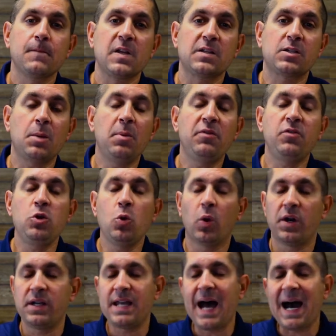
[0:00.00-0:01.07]
Some of you
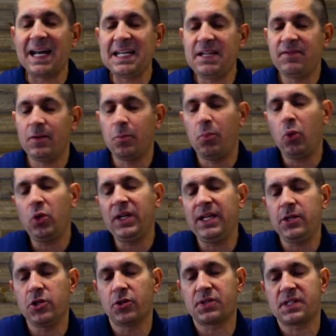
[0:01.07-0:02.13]
are not even
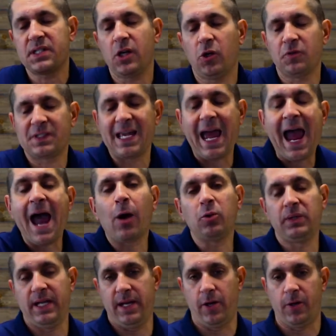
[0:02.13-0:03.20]
putting yourselves
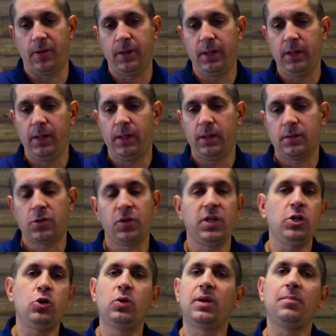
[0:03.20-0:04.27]
out there so
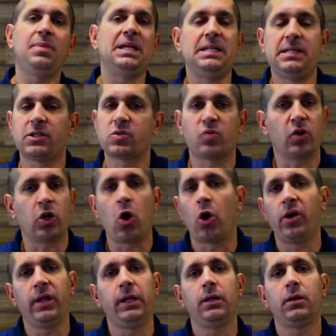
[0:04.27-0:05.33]
that you can be
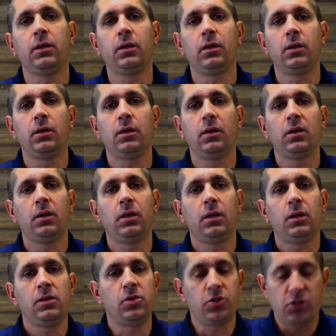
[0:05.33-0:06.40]
disregarded.
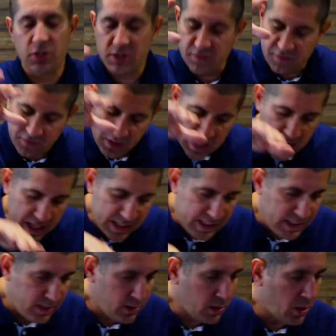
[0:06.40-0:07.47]
You're just
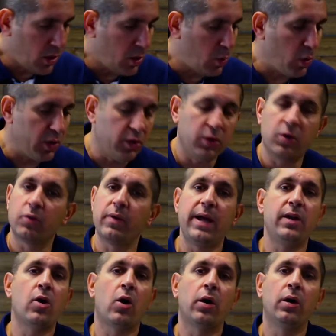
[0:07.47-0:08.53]
flying low under the
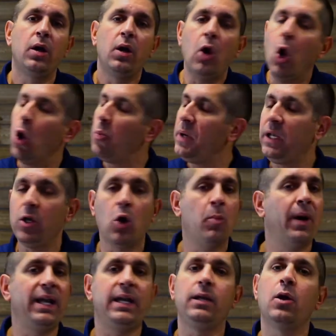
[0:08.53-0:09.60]
radar, hoping
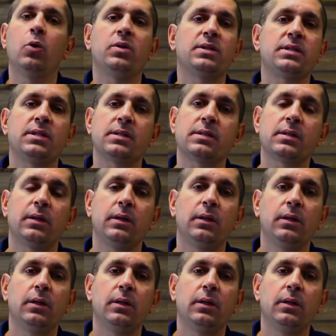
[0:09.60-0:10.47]
nobody notices.